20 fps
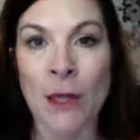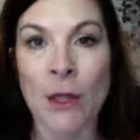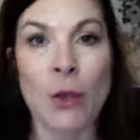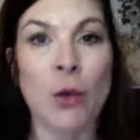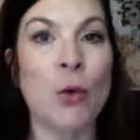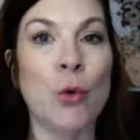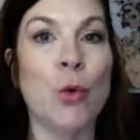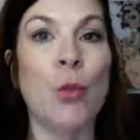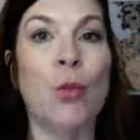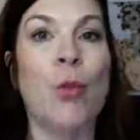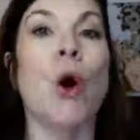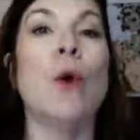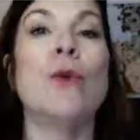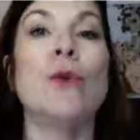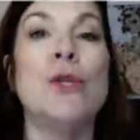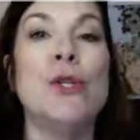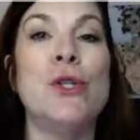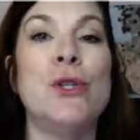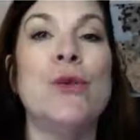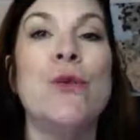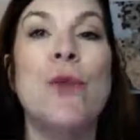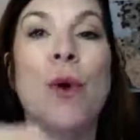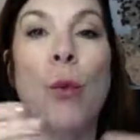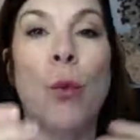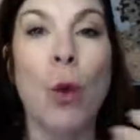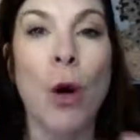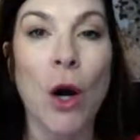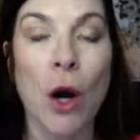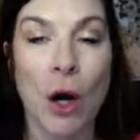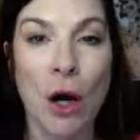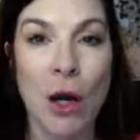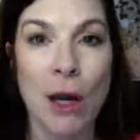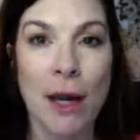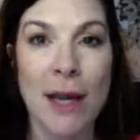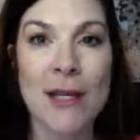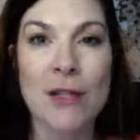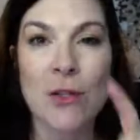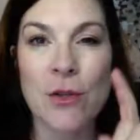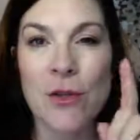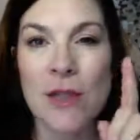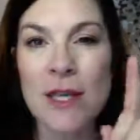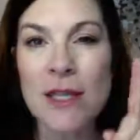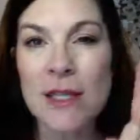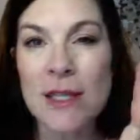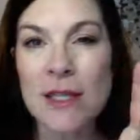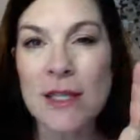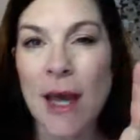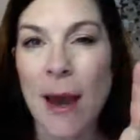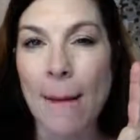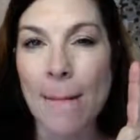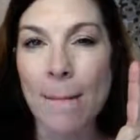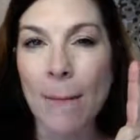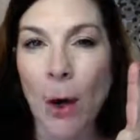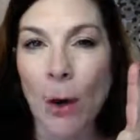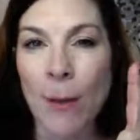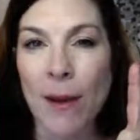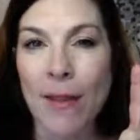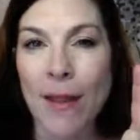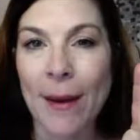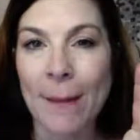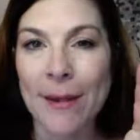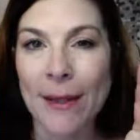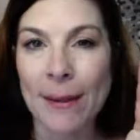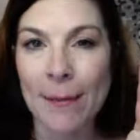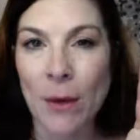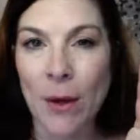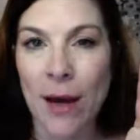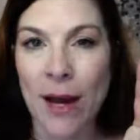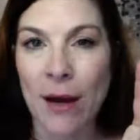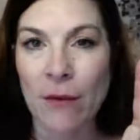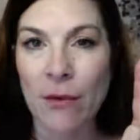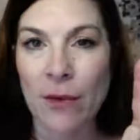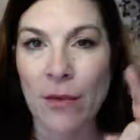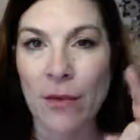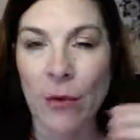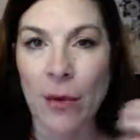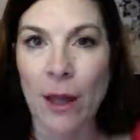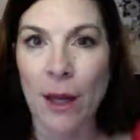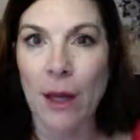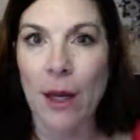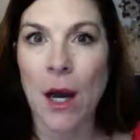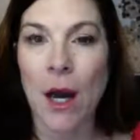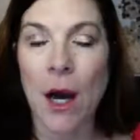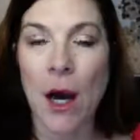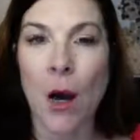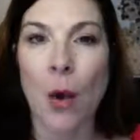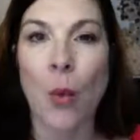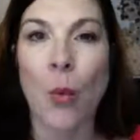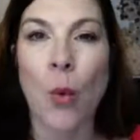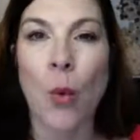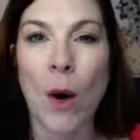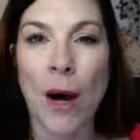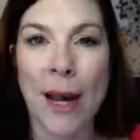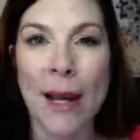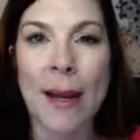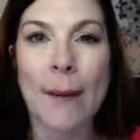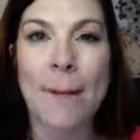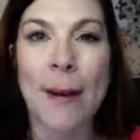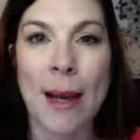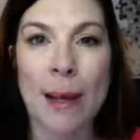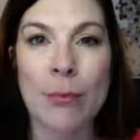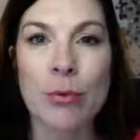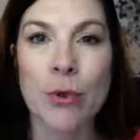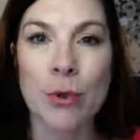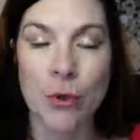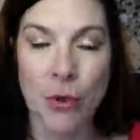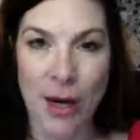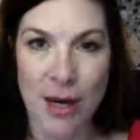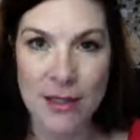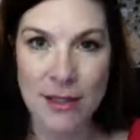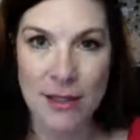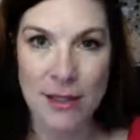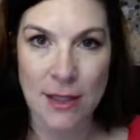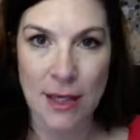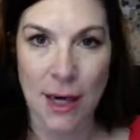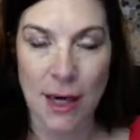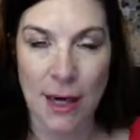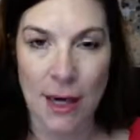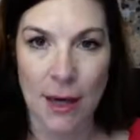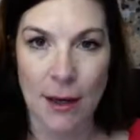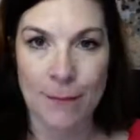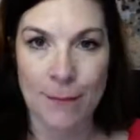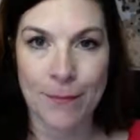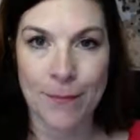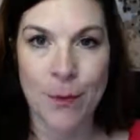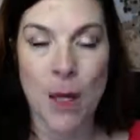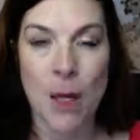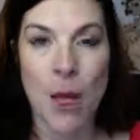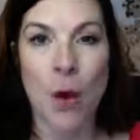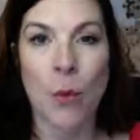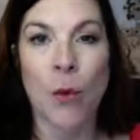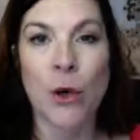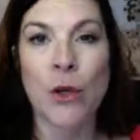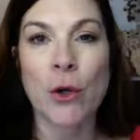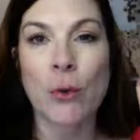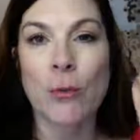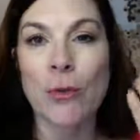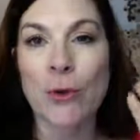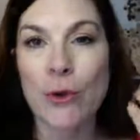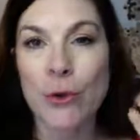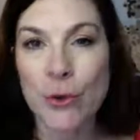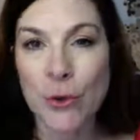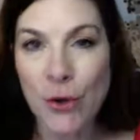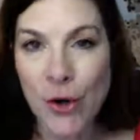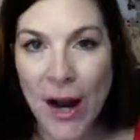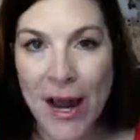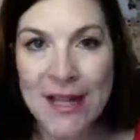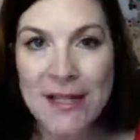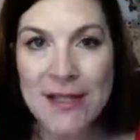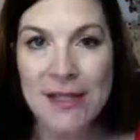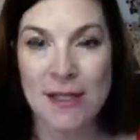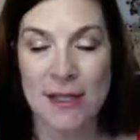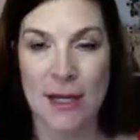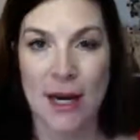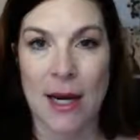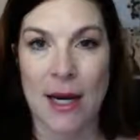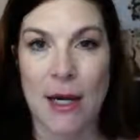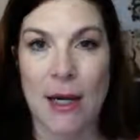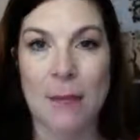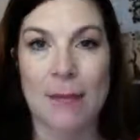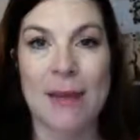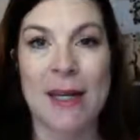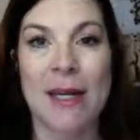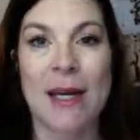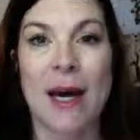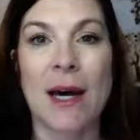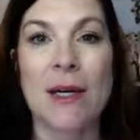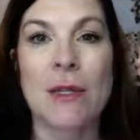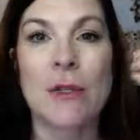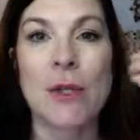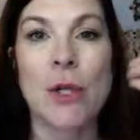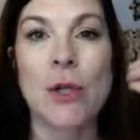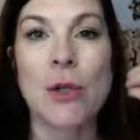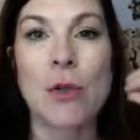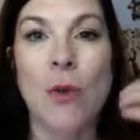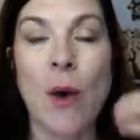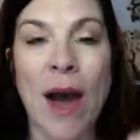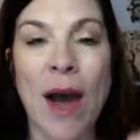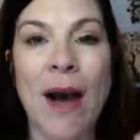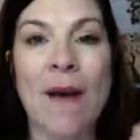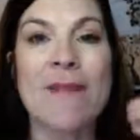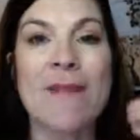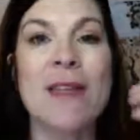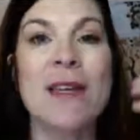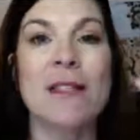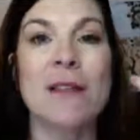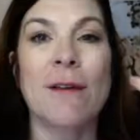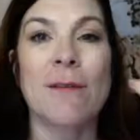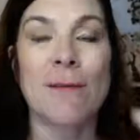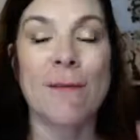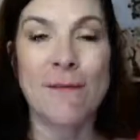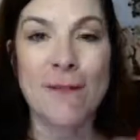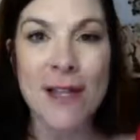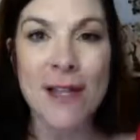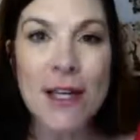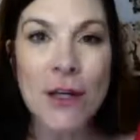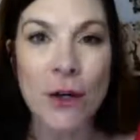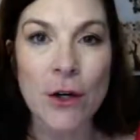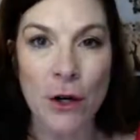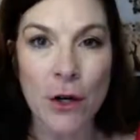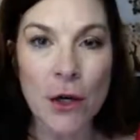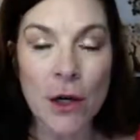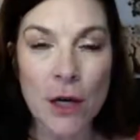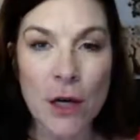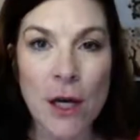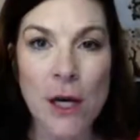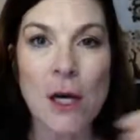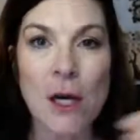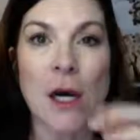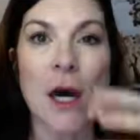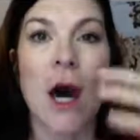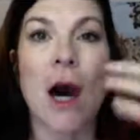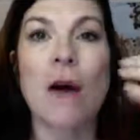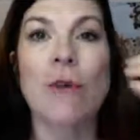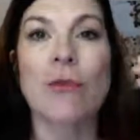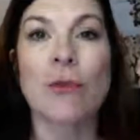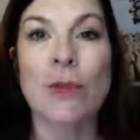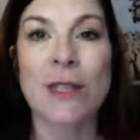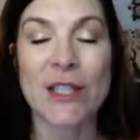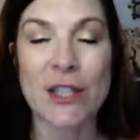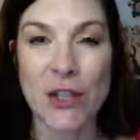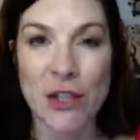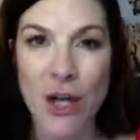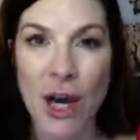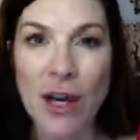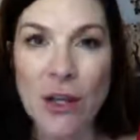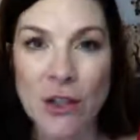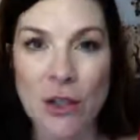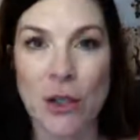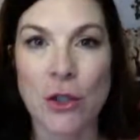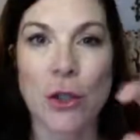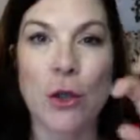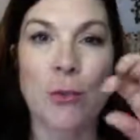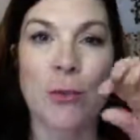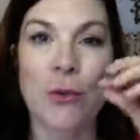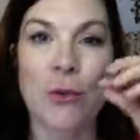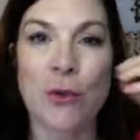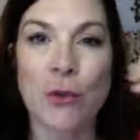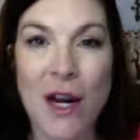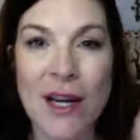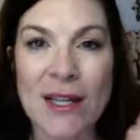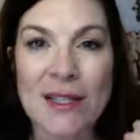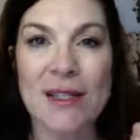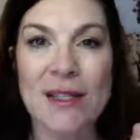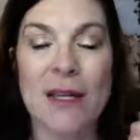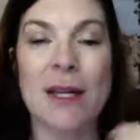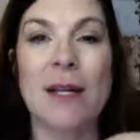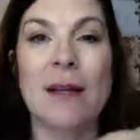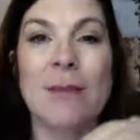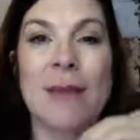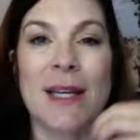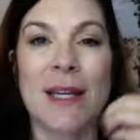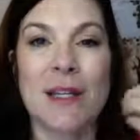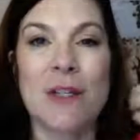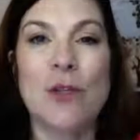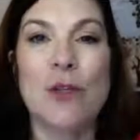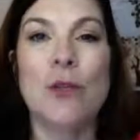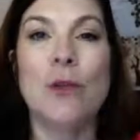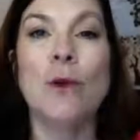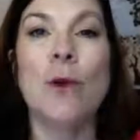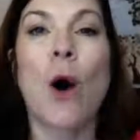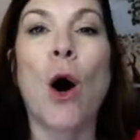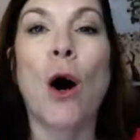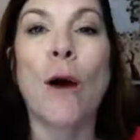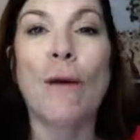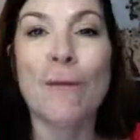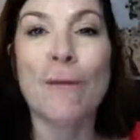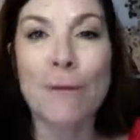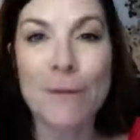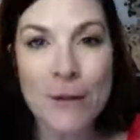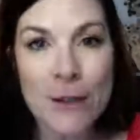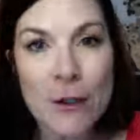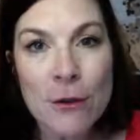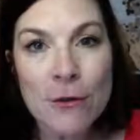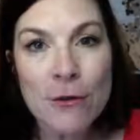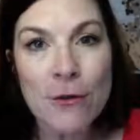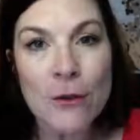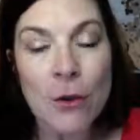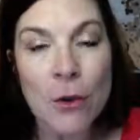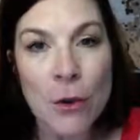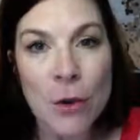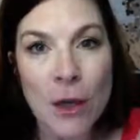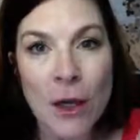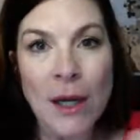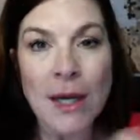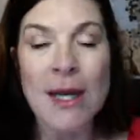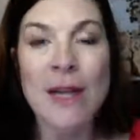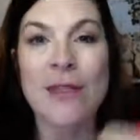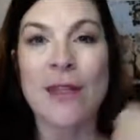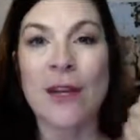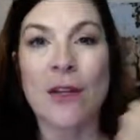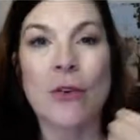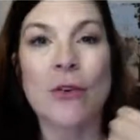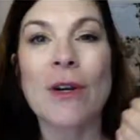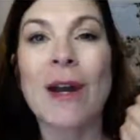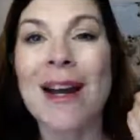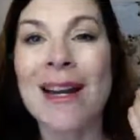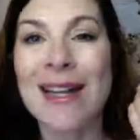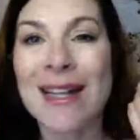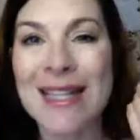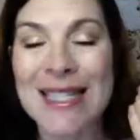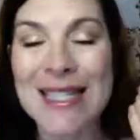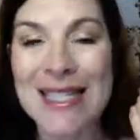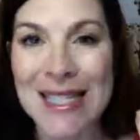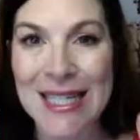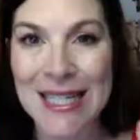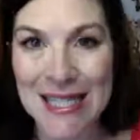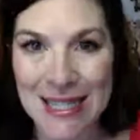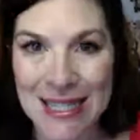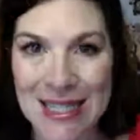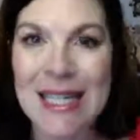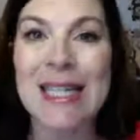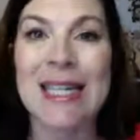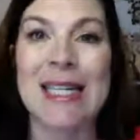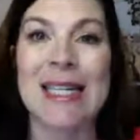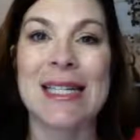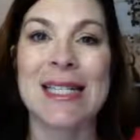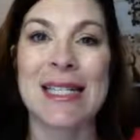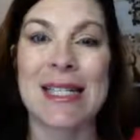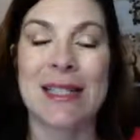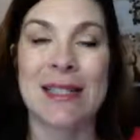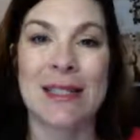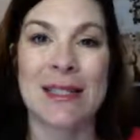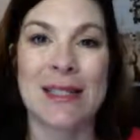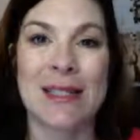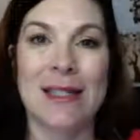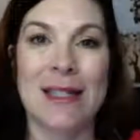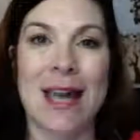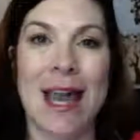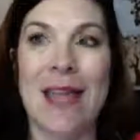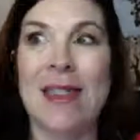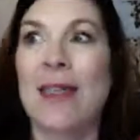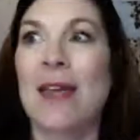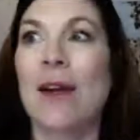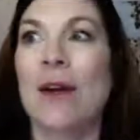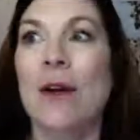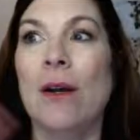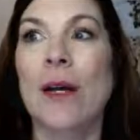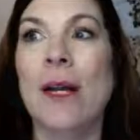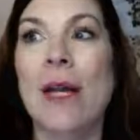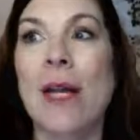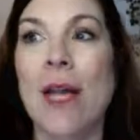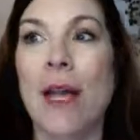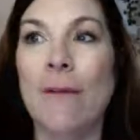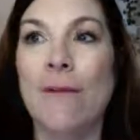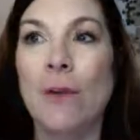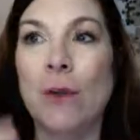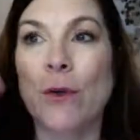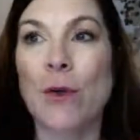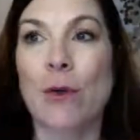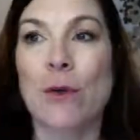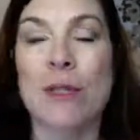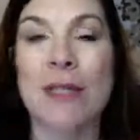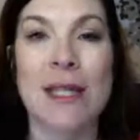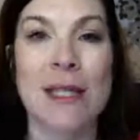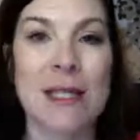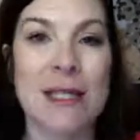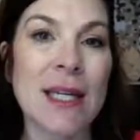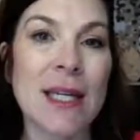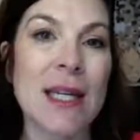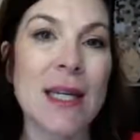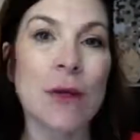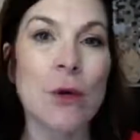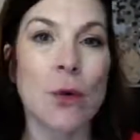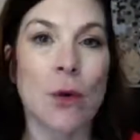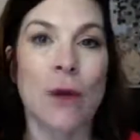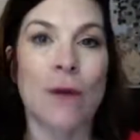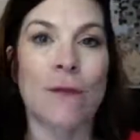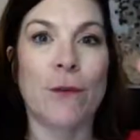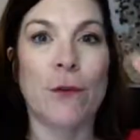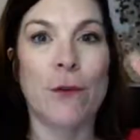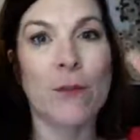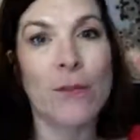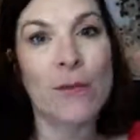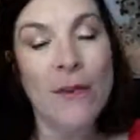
You won't do the work. And so this is that moment that people have when they're like, oh, why am I procrastinating? Well, you're procrastinating because you have this fear of rejection. You're procrastinating because you are fearful that you're not going to succeed and there, if you don't succeed or if you